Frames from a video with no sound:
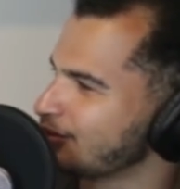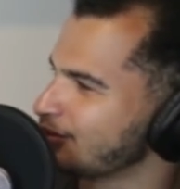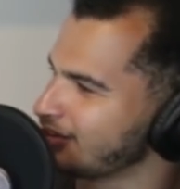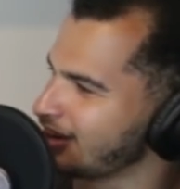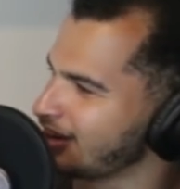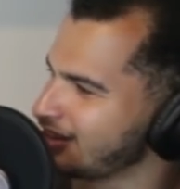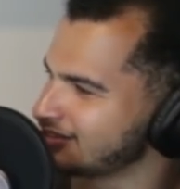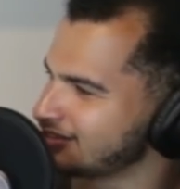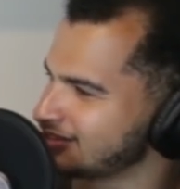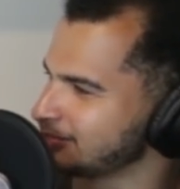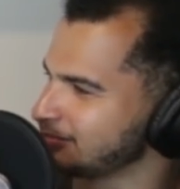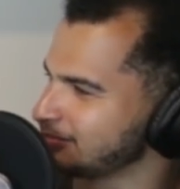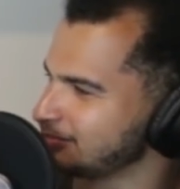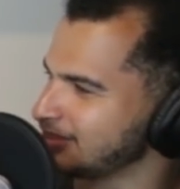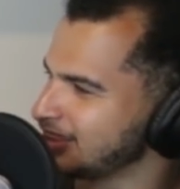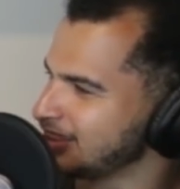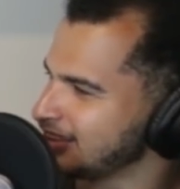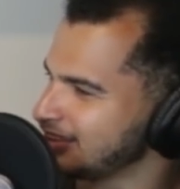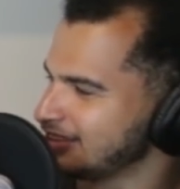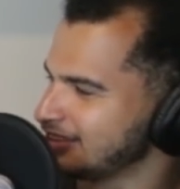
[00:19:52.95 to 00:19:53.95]
You got
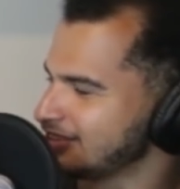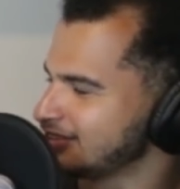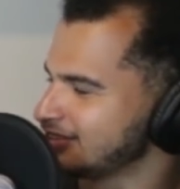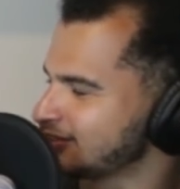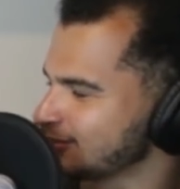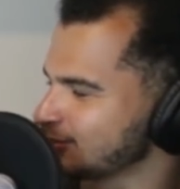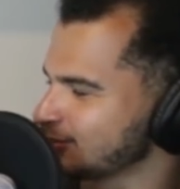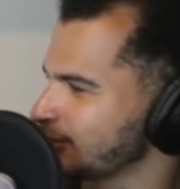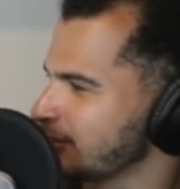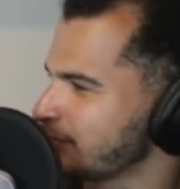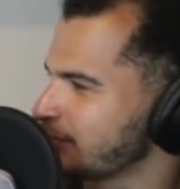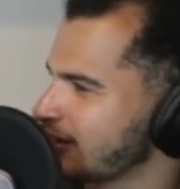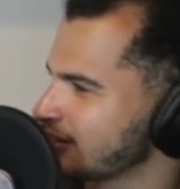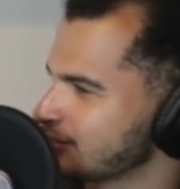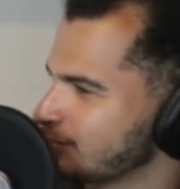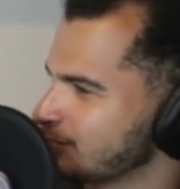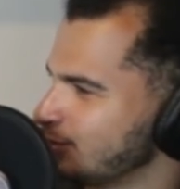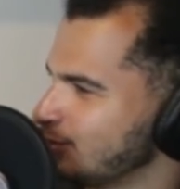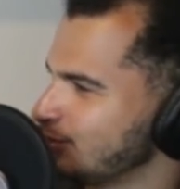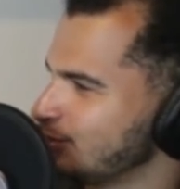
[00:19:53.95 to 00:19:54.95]
some 20
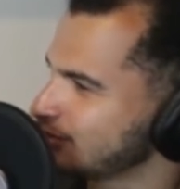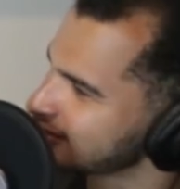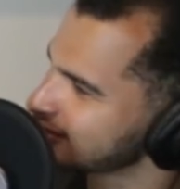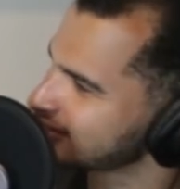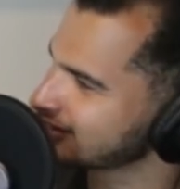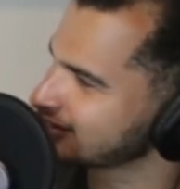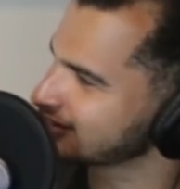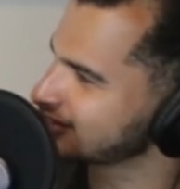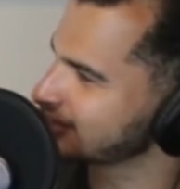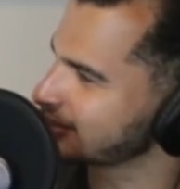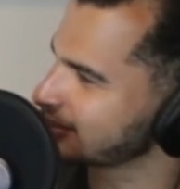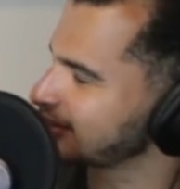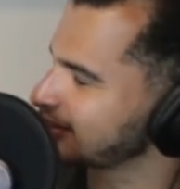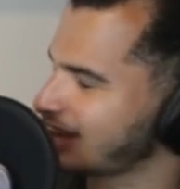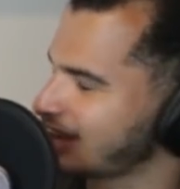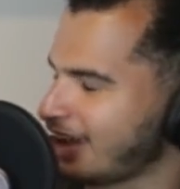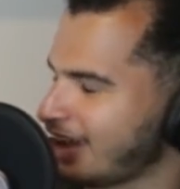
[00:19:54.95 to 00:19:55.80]
pounds of boost or something.